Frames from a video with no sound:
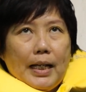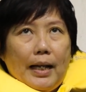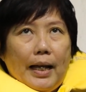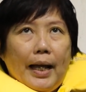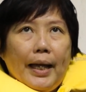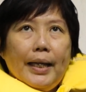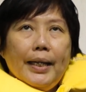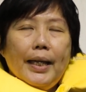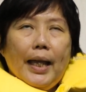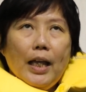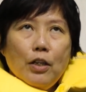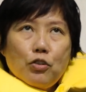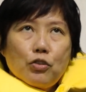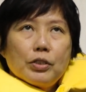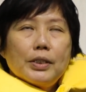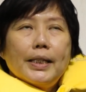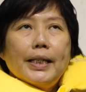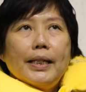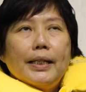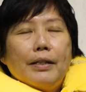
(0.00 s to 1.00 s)
I
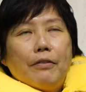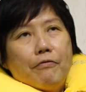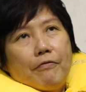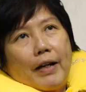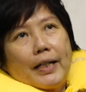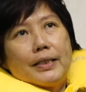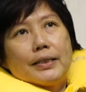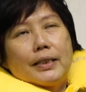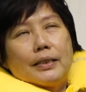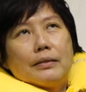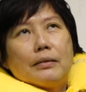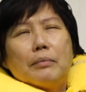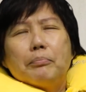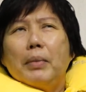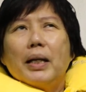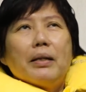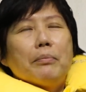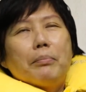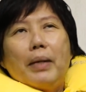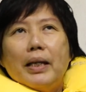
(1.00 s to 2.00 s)
actually invited,
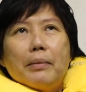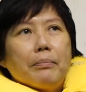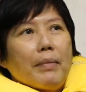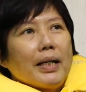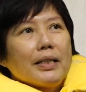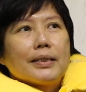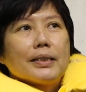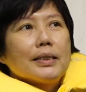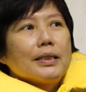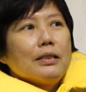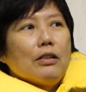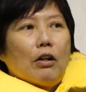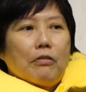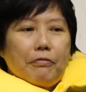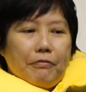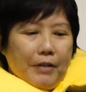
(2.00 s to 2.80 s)
my circle of